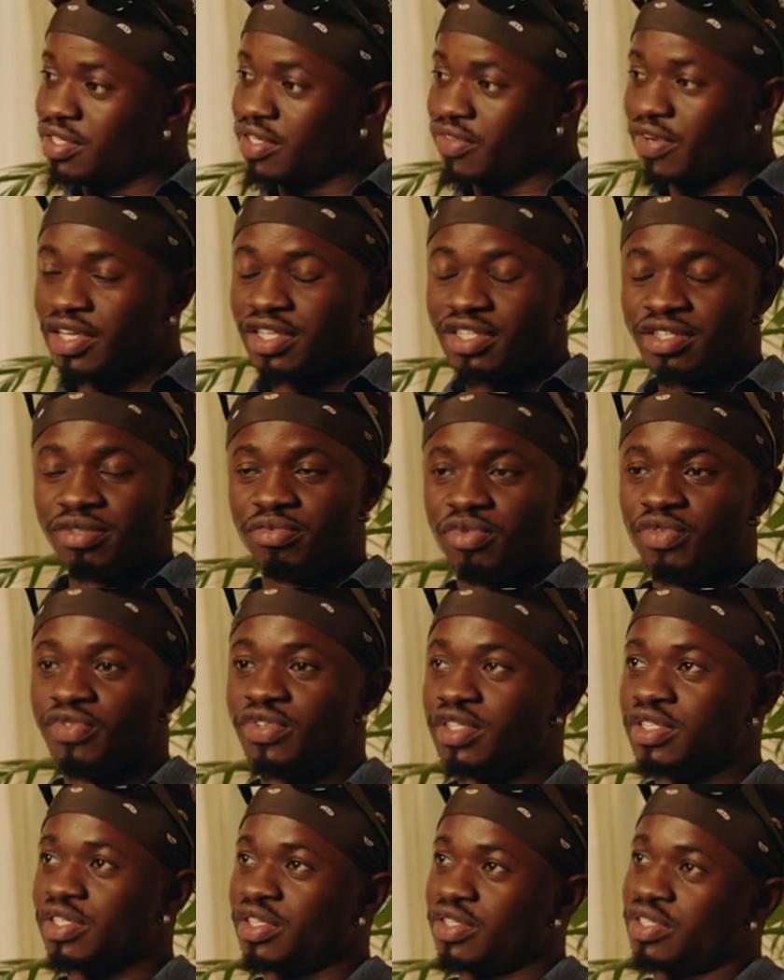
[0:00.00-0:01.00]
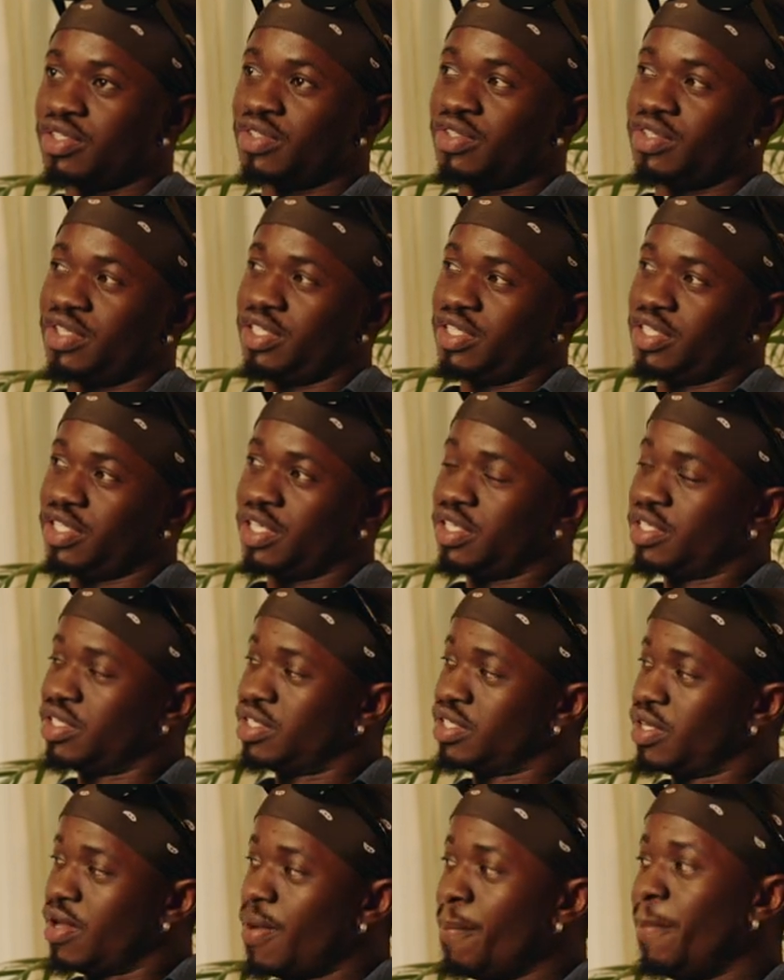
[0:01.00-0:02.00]
Directing the movie is also
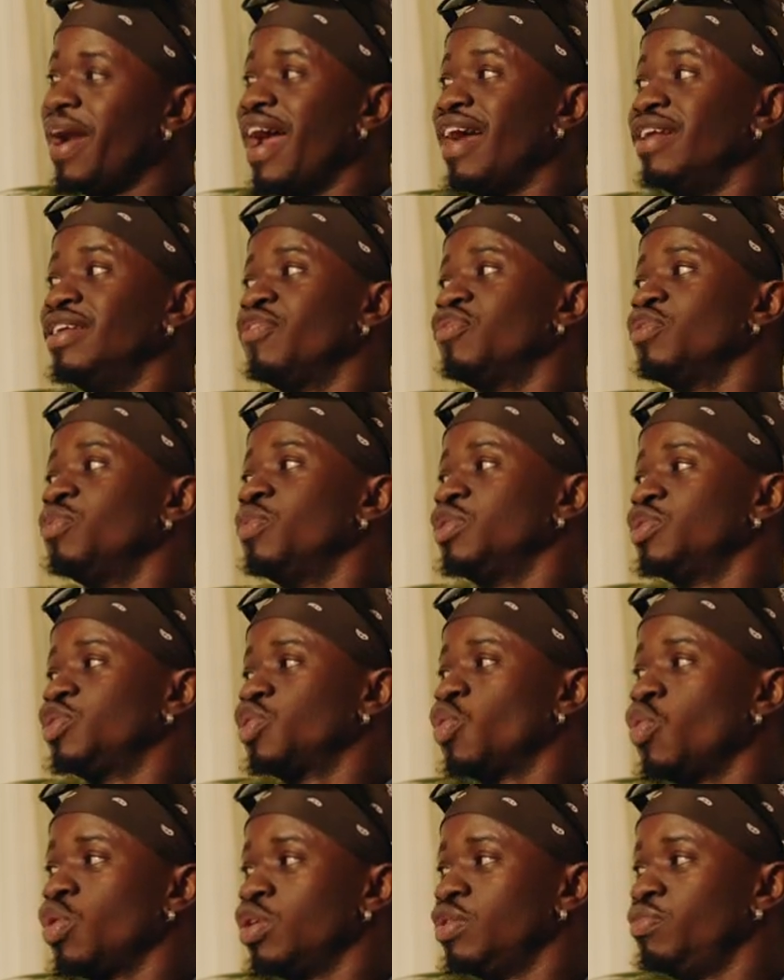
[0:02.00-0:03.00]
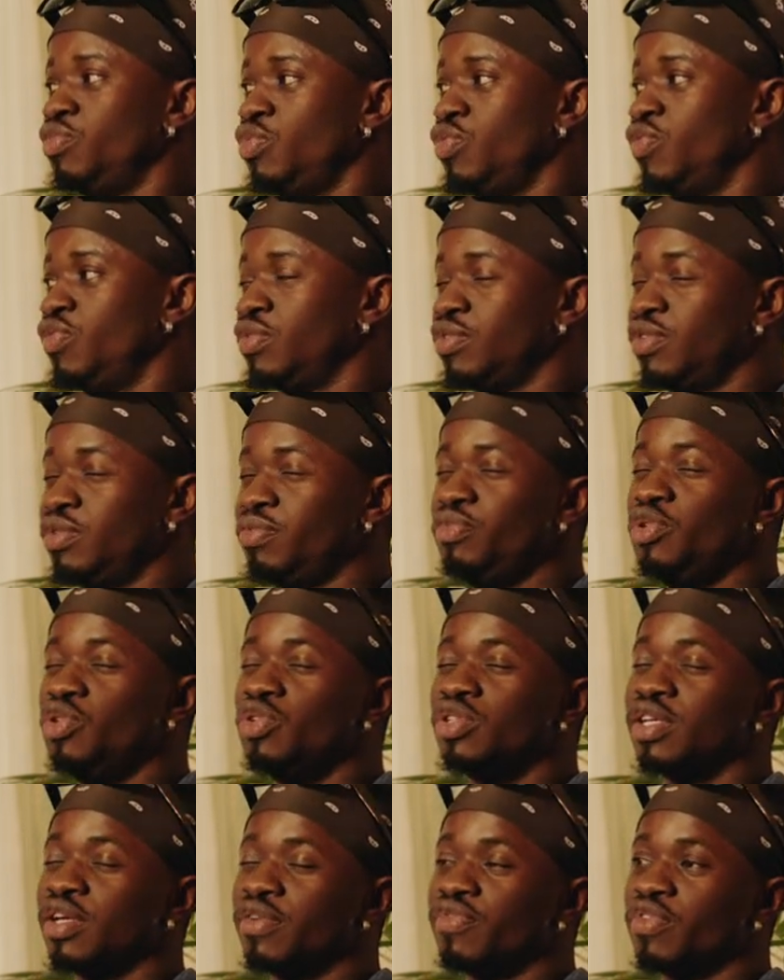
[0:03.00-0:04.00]
intense, but I definitely want to score the
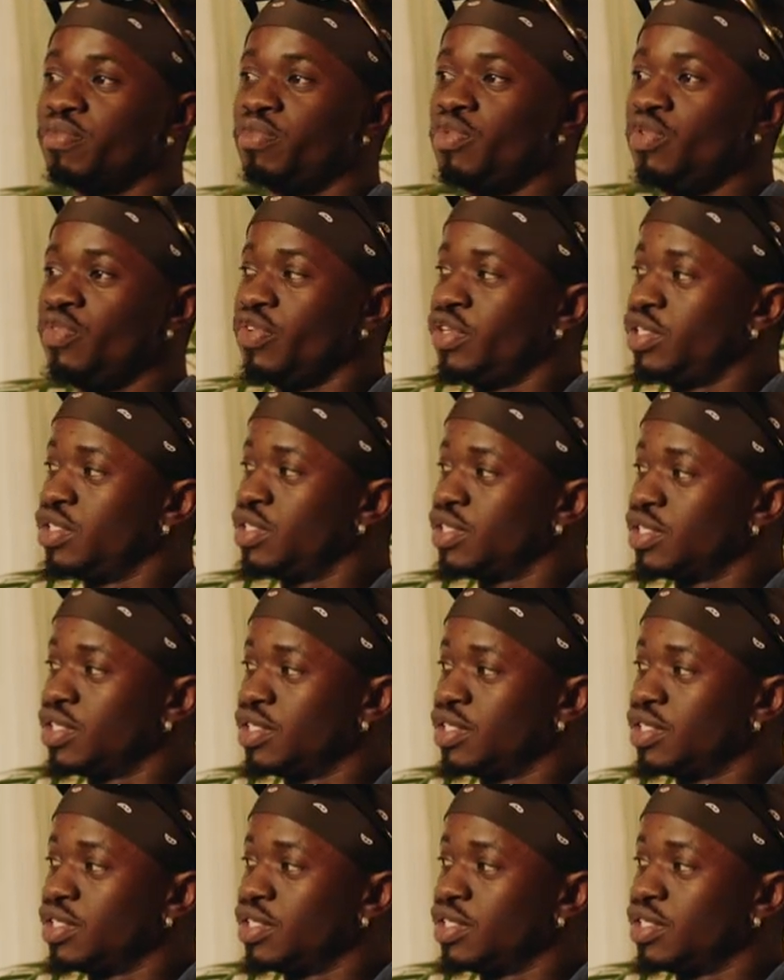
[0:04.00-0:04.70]
music for movies.